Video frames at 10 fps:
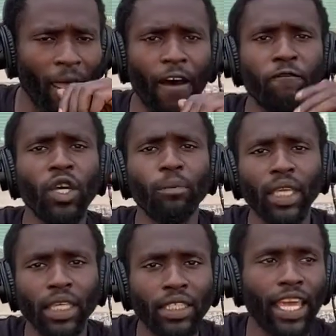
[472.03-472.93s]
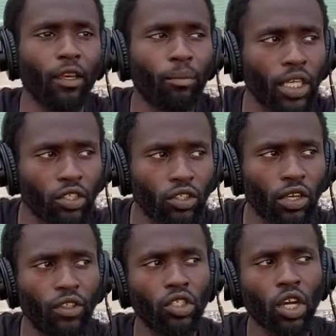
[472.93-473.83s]
filming and taking pictures
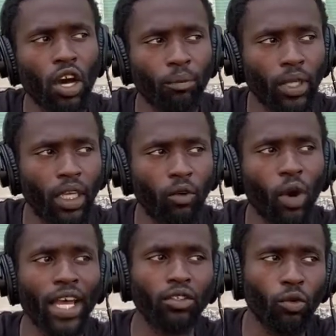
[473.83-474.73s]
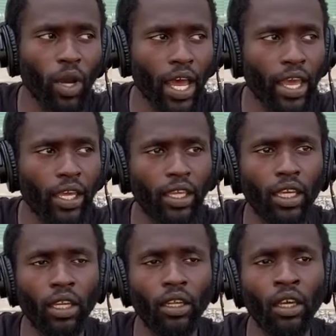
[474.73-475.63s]
of the chalk being washed
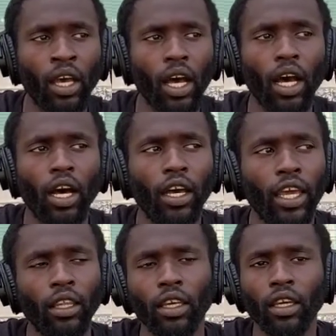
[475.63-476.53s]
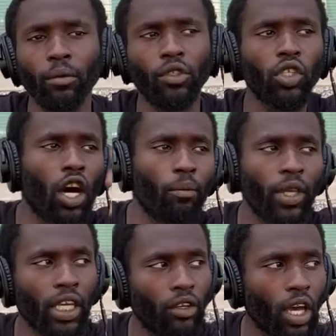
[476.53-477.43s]
away and the chalk
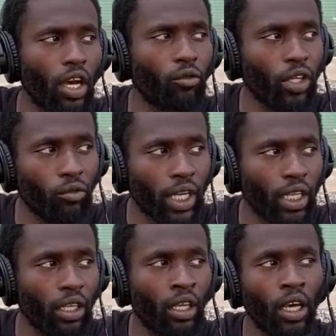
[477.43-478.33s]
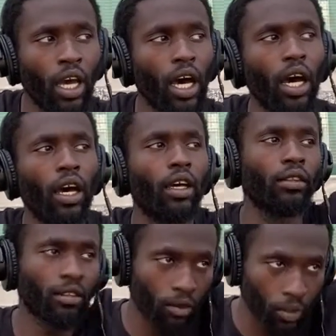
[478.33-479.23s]
being rewritten.
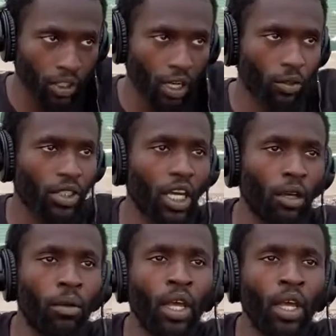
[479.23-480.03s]
What's up?